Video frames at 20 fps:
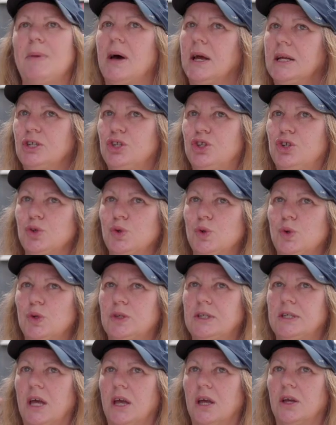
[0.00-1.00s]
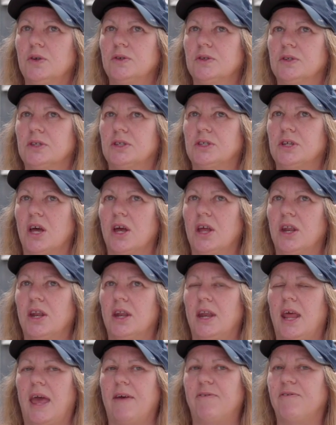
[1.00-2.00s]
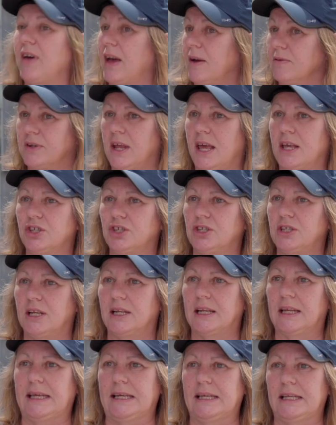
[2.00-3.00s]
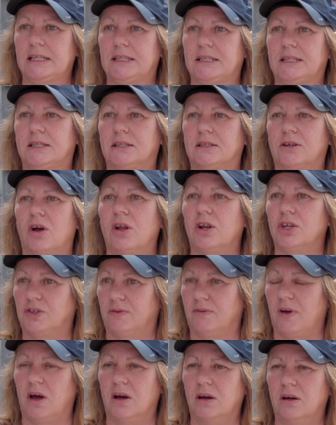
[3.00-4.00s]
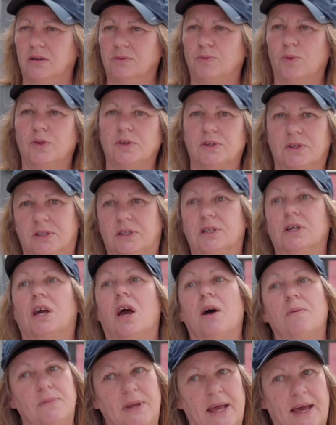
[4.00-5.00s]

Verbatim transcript: my daughter, who's done a foundation at Leeds College of Art, wants to come